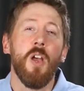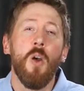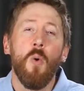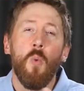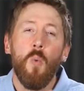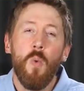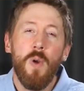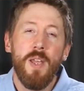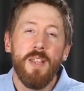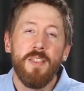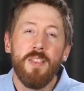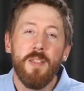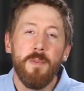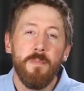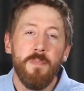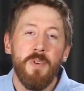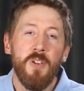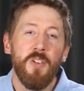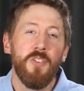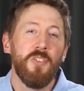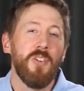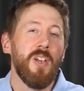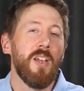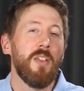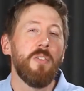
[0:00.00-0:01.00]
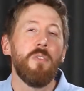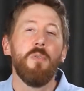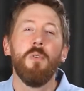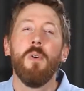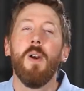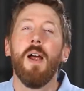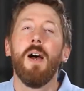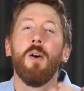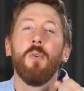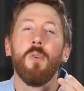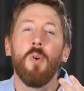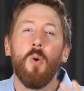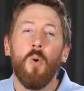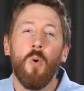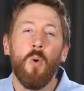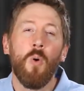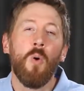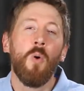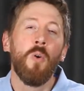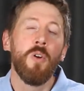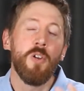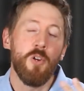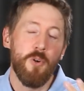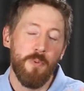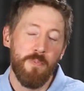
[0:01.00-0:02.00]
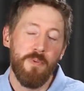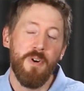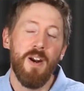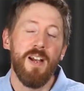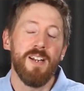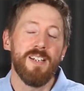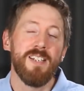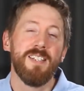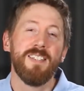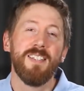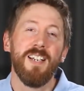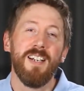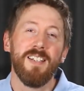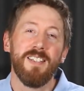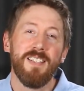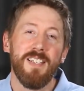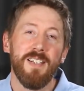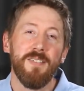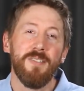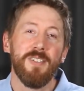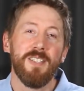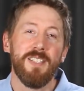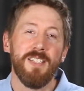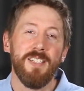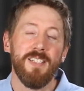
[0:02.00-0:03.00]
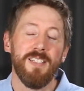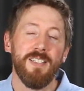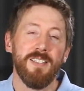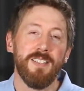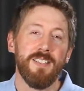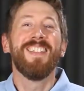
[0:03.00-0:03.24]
with the music throughout all your practice activities.